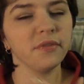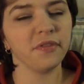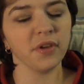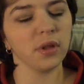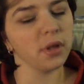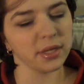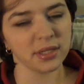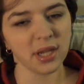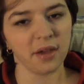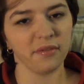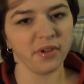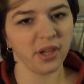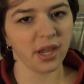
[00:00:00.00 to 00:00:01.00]
feel as
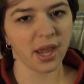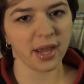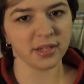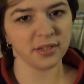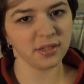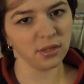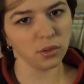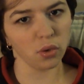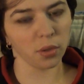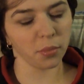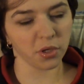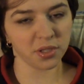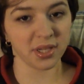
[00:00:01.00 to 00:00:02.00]
heavy as the Laura
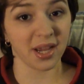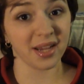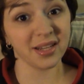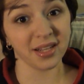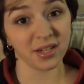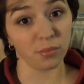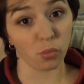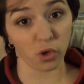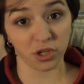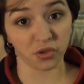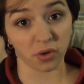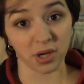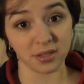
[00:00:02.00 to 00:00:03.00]
Mercier Tinted
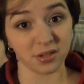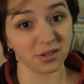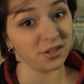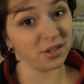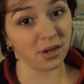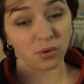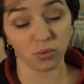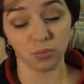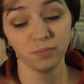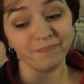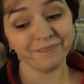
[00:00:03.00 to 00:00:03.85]
Moisturizer, so